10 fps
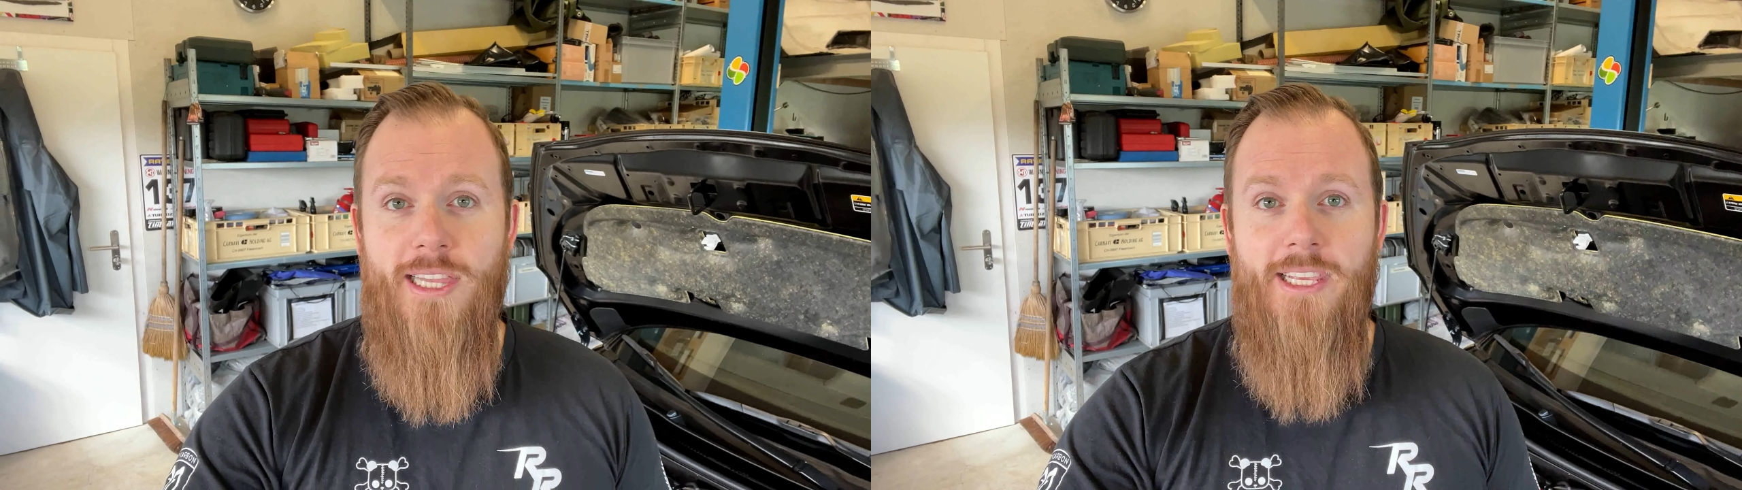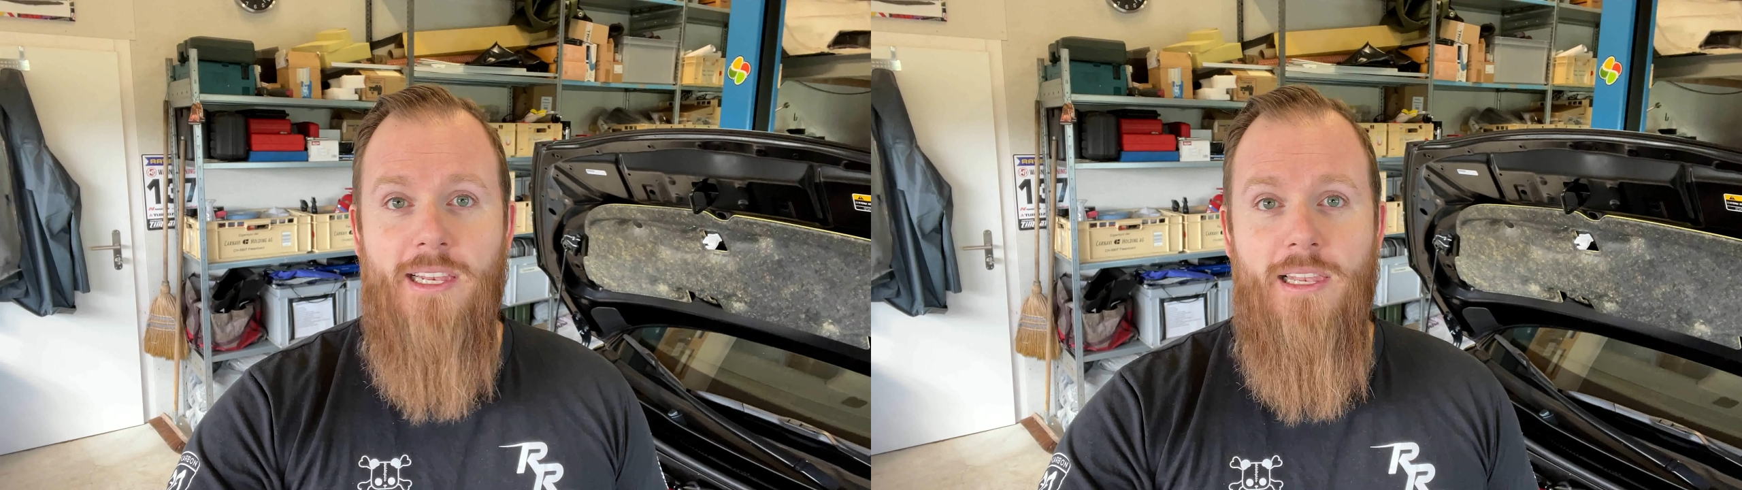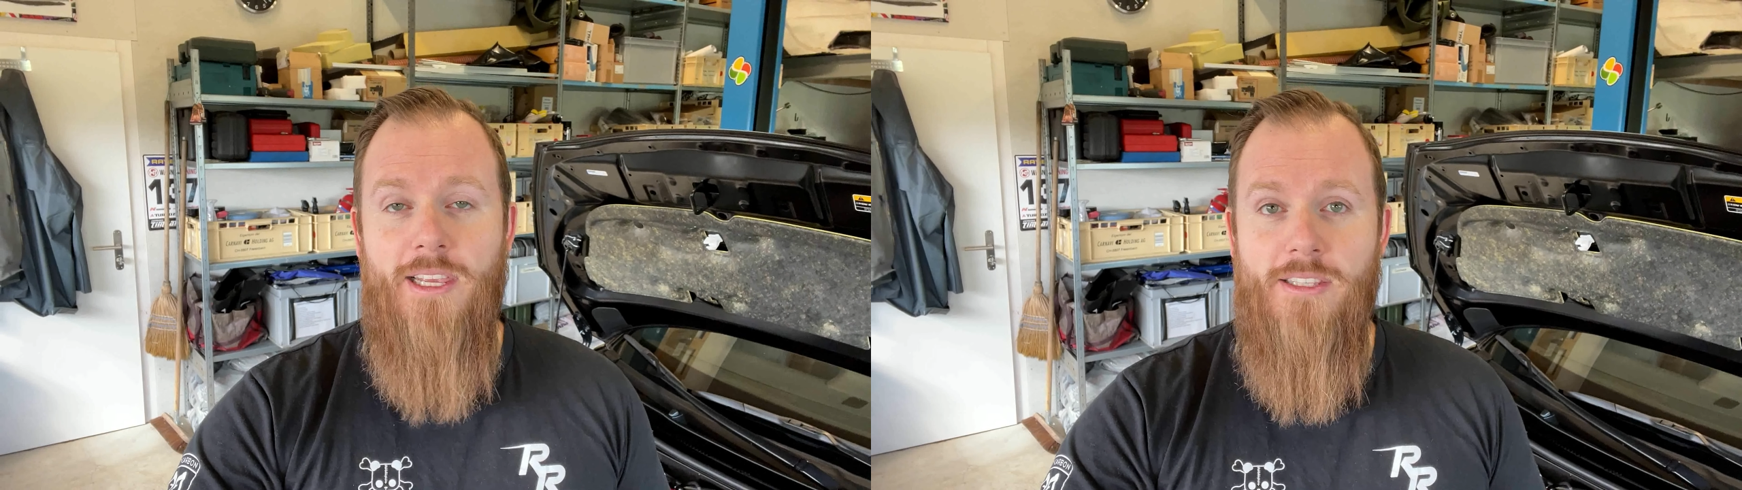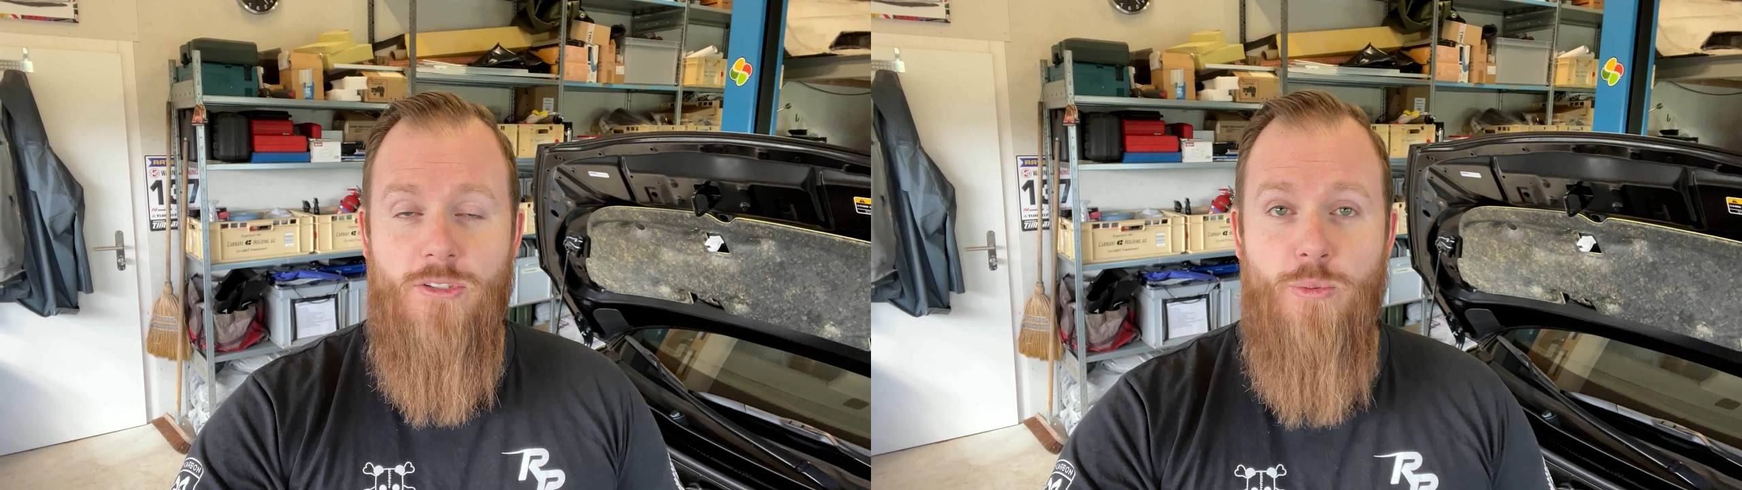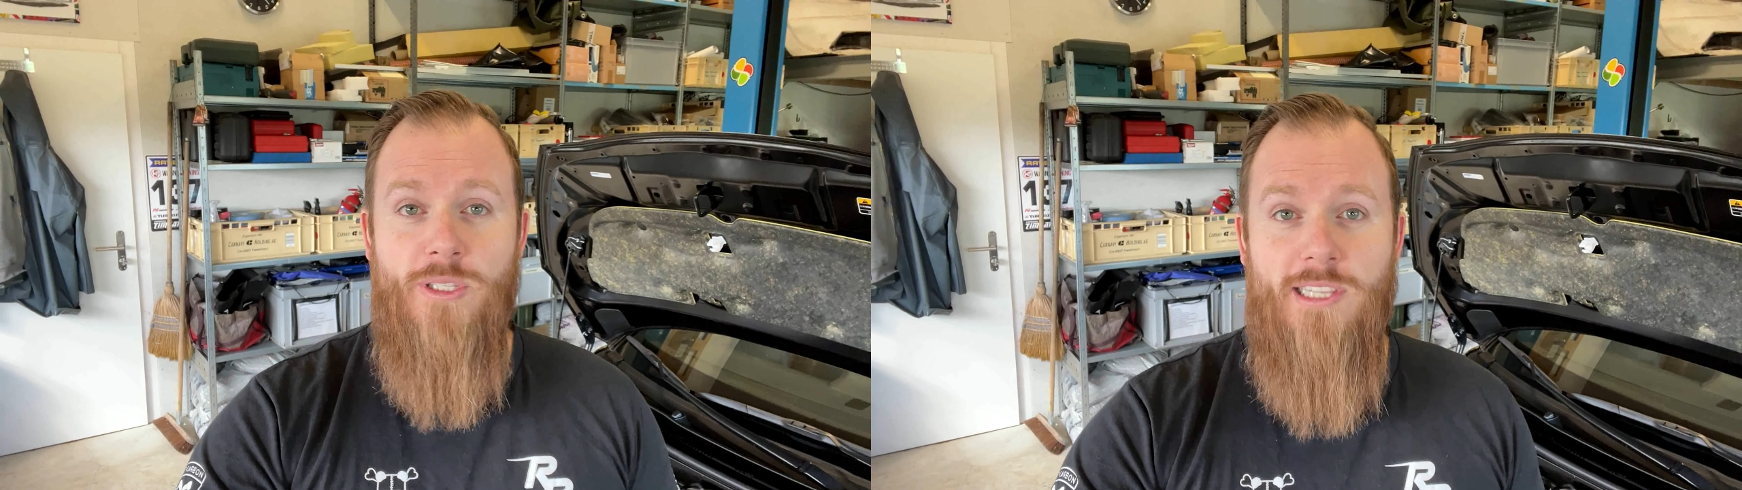legal in
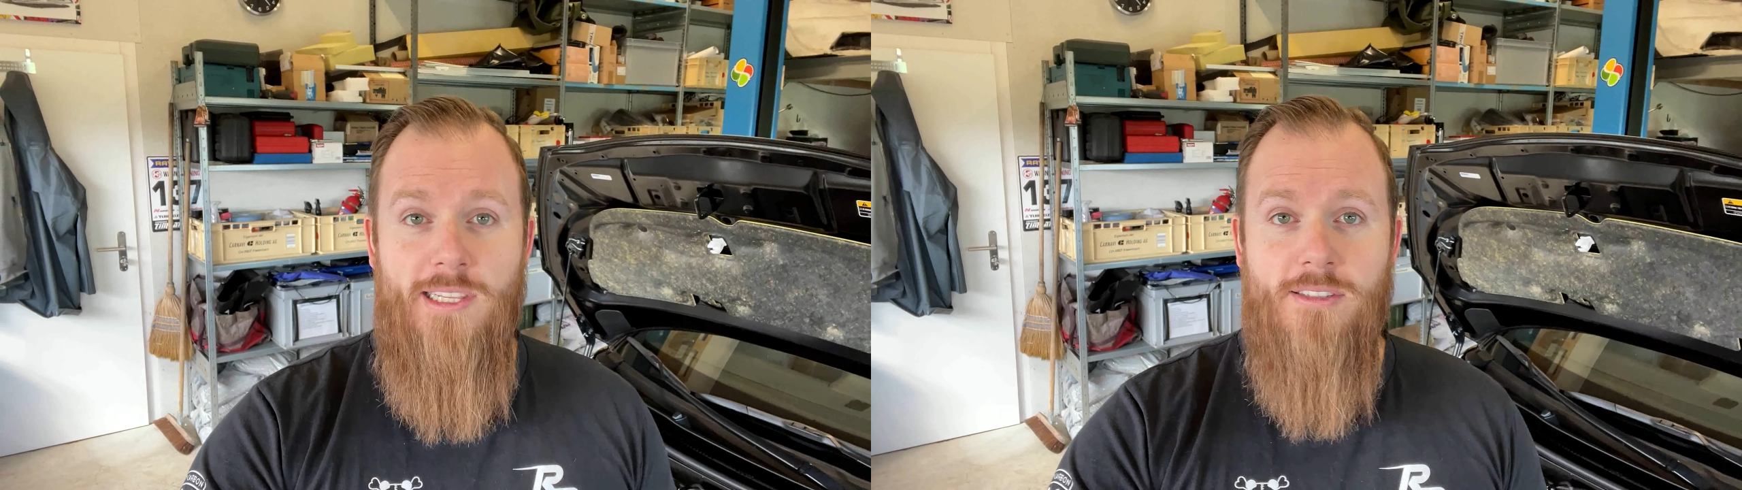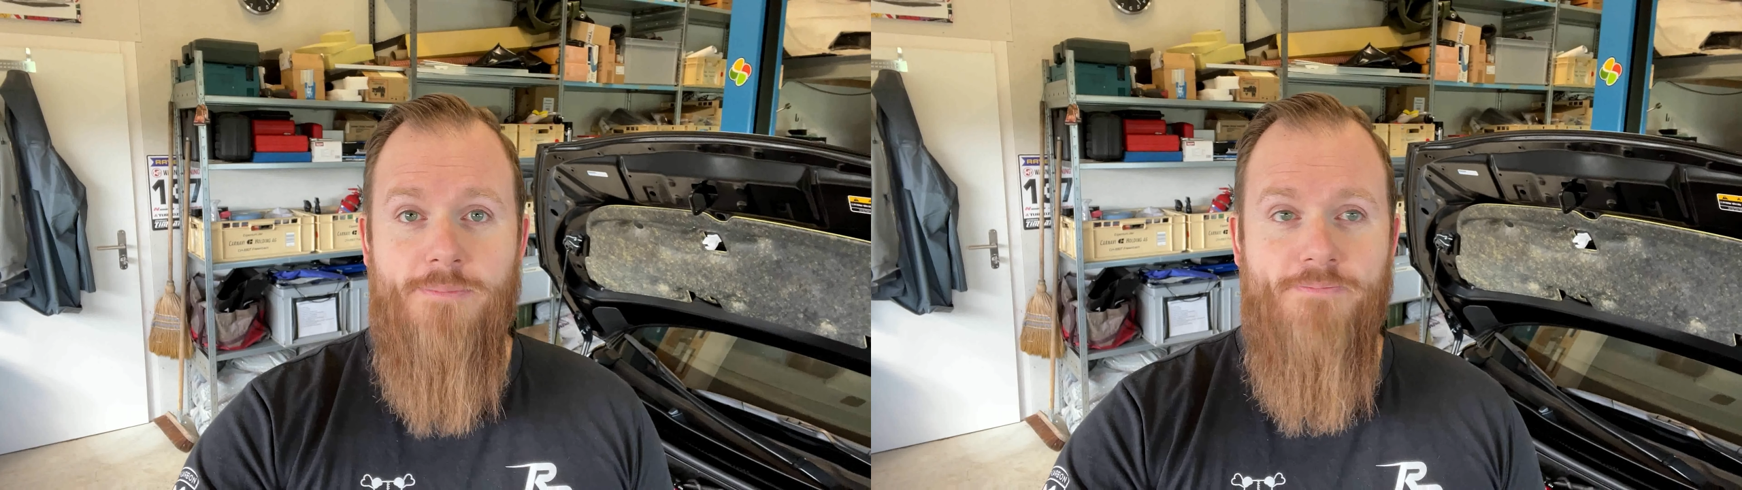Switzerland,